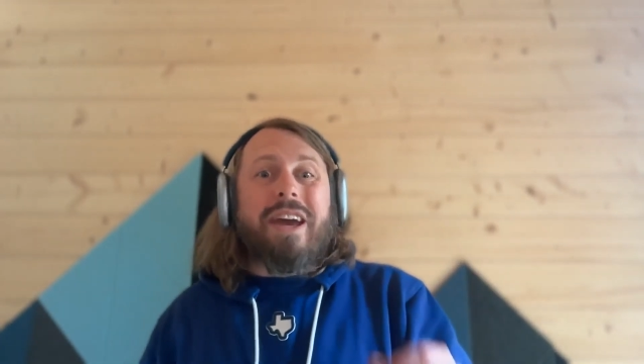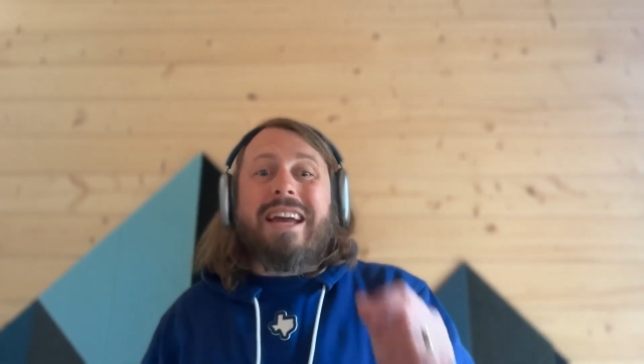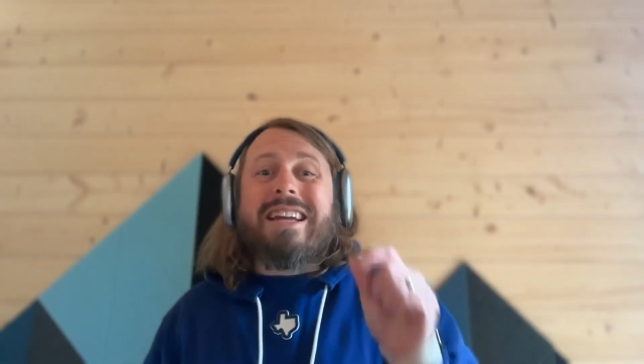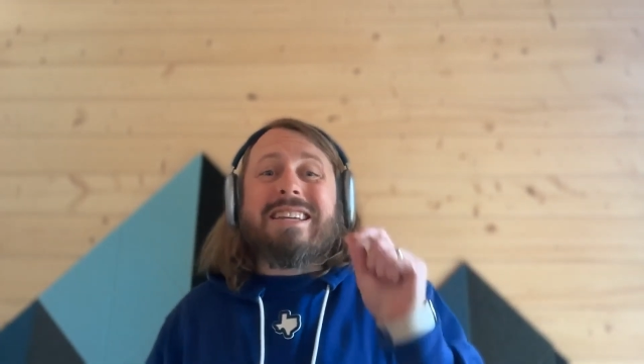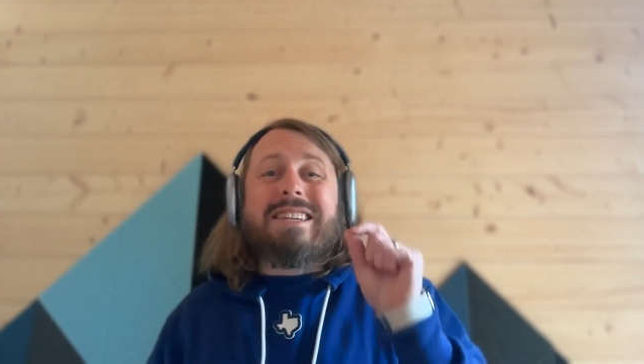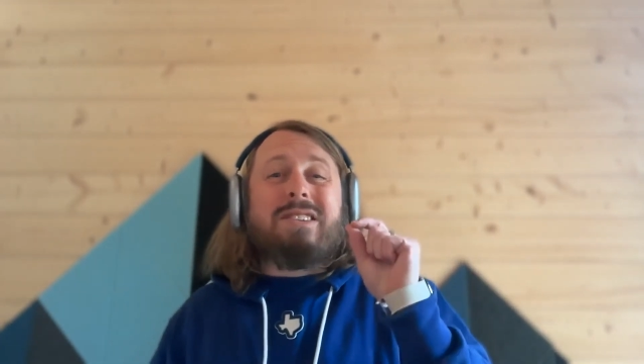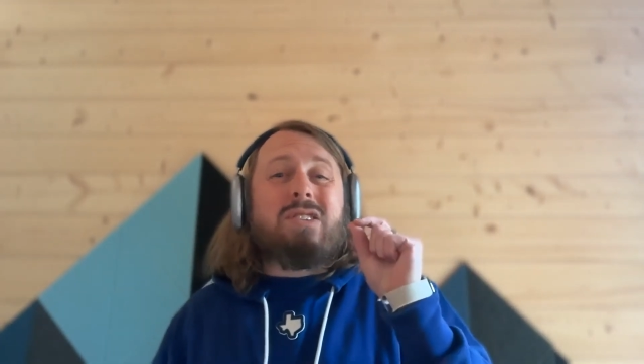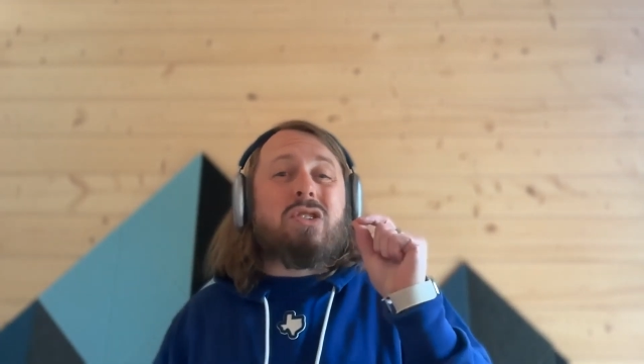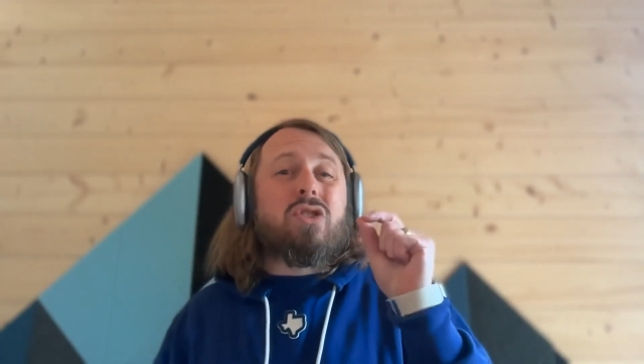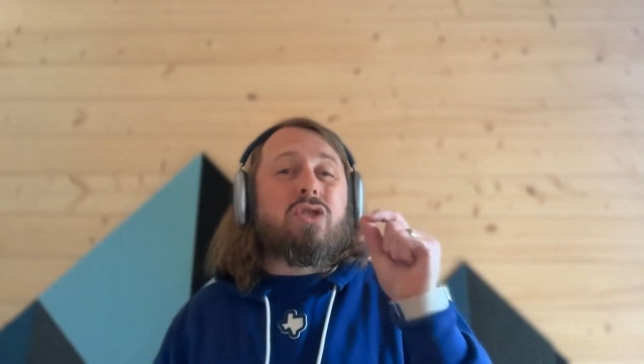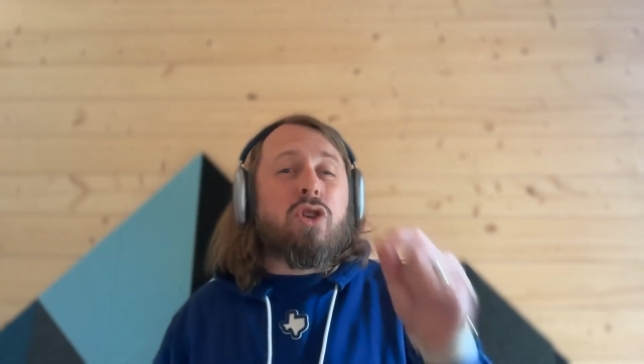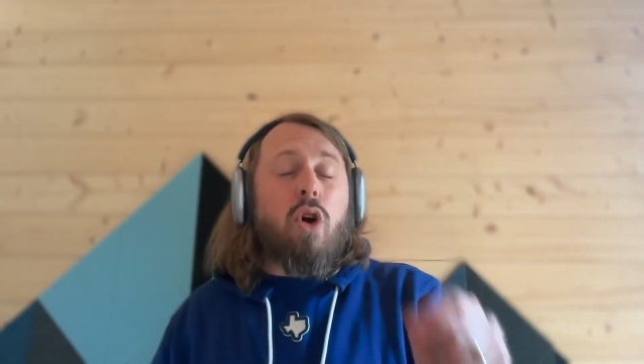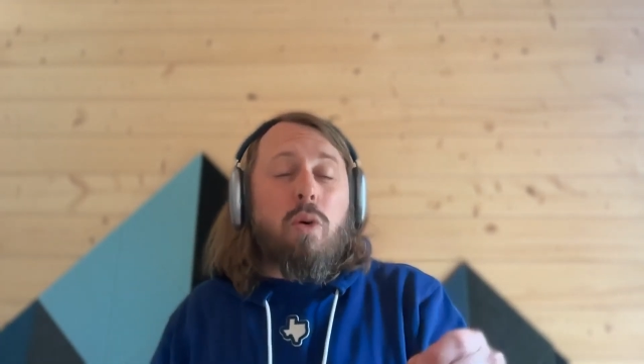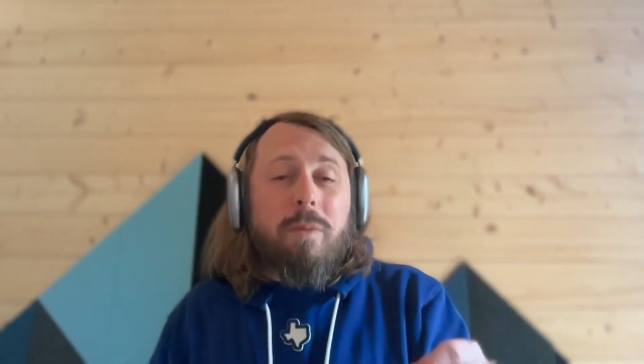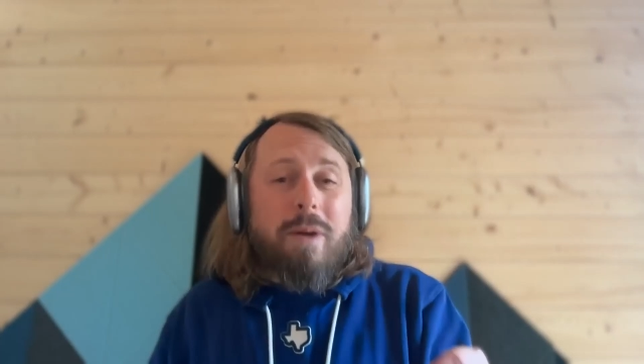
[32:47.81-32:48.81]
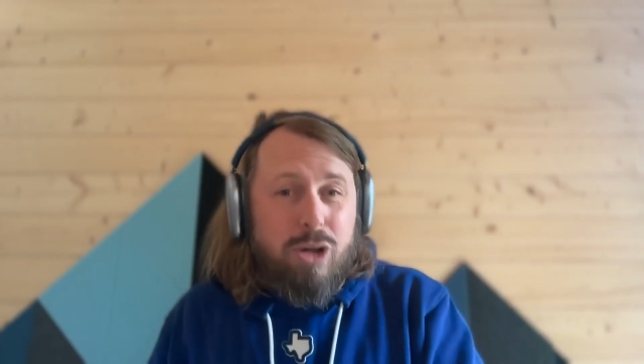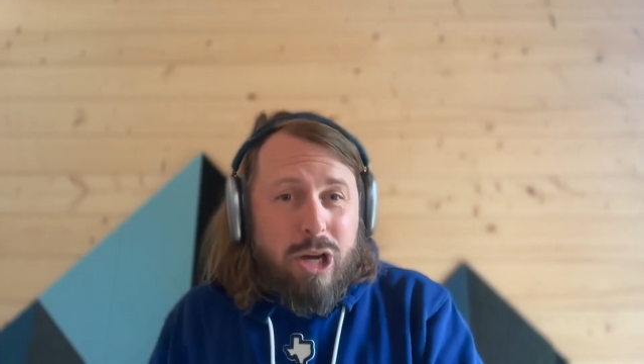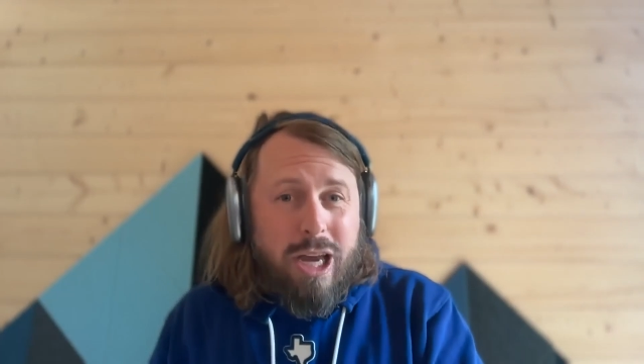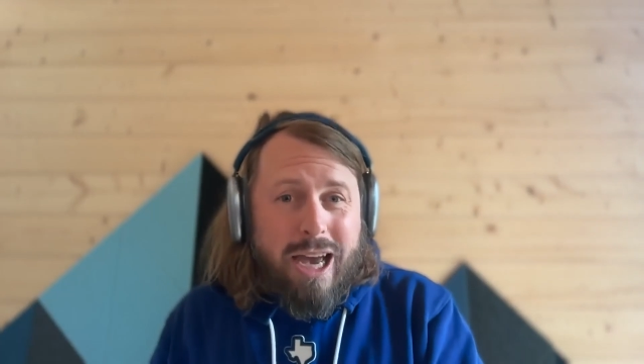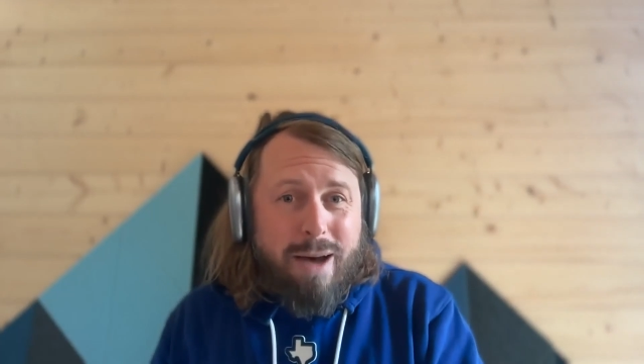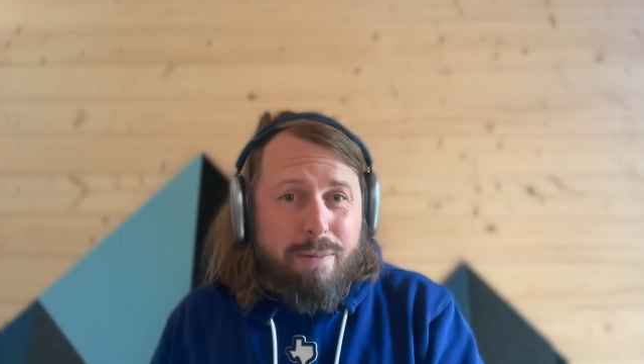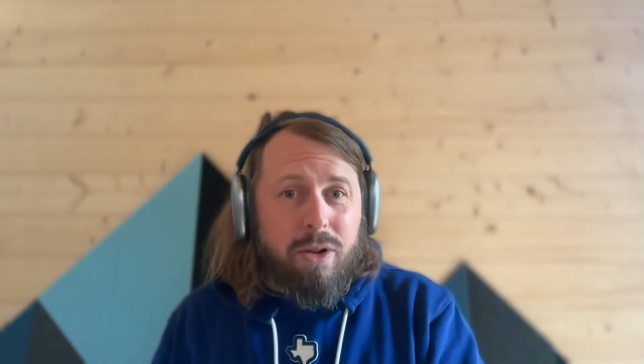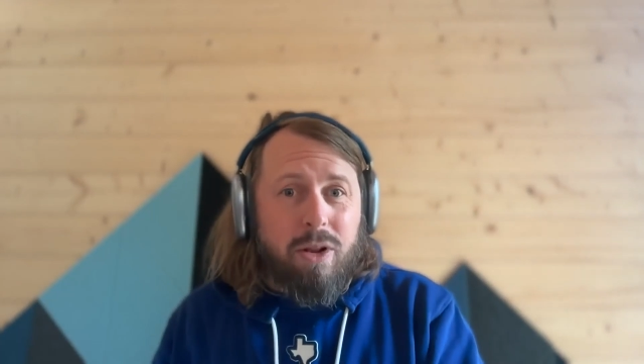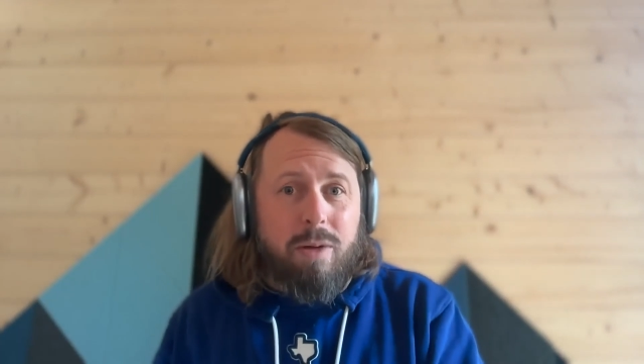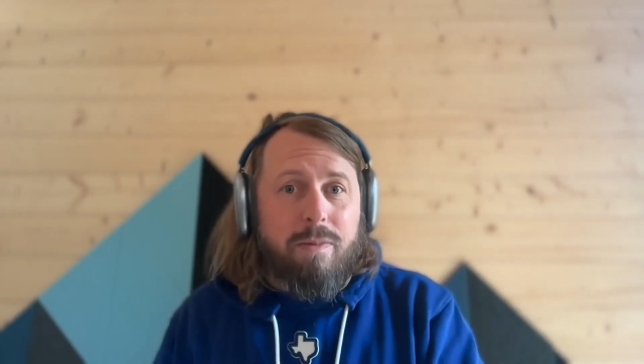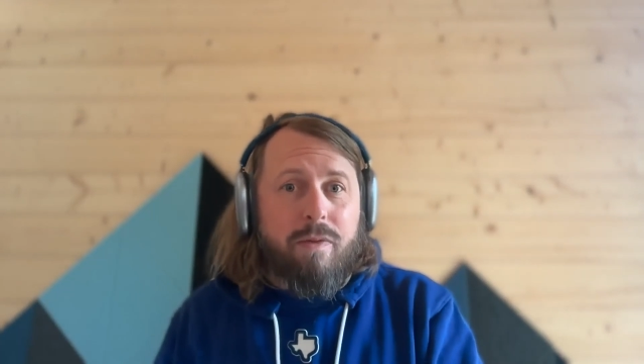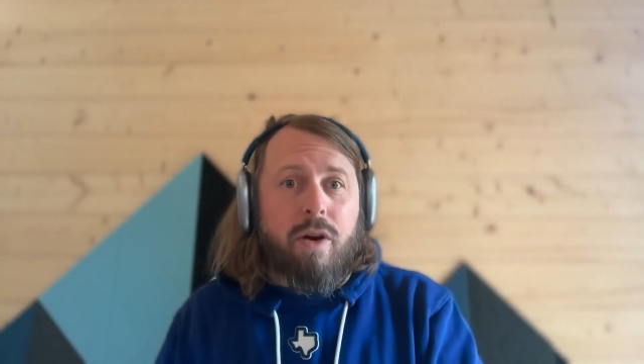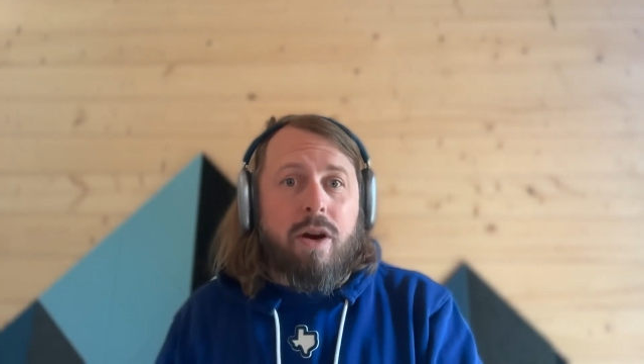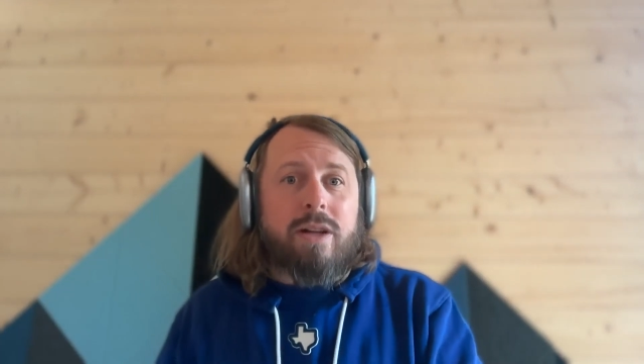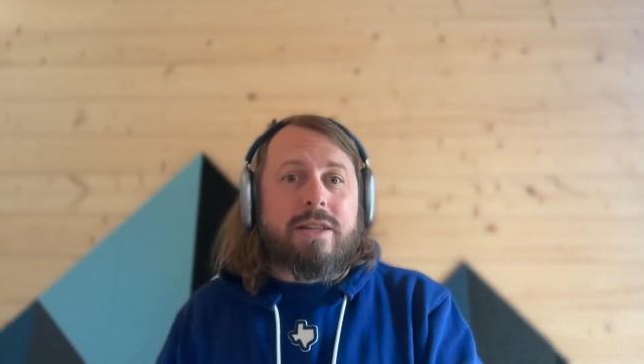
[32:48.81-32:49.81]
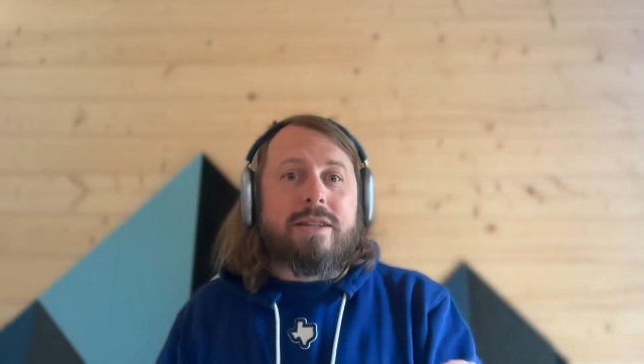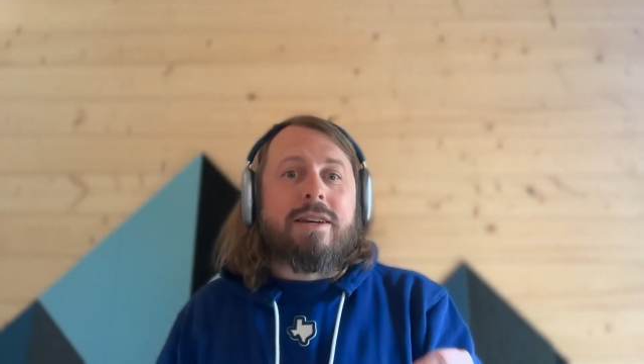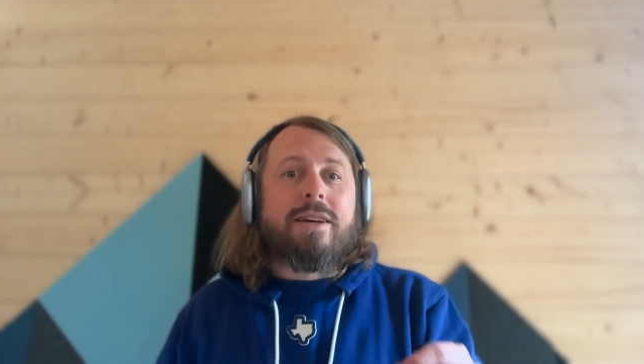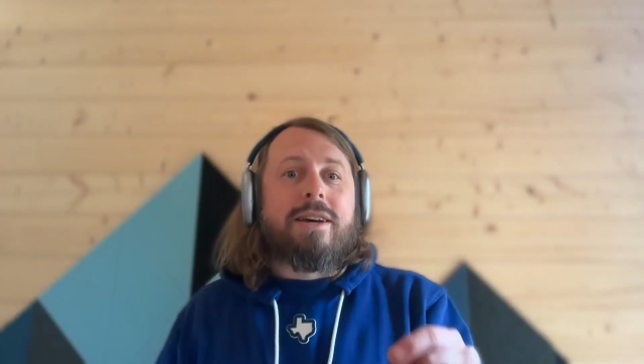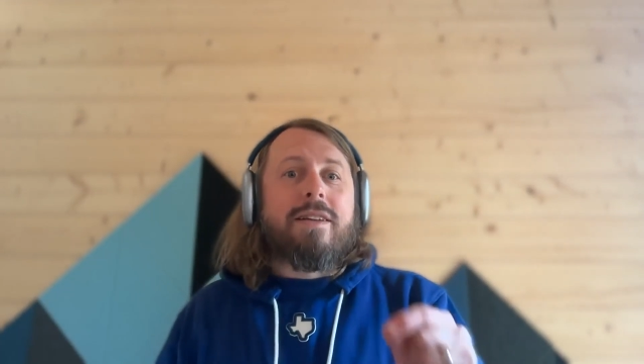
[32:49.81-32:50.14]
And it's so much capital up front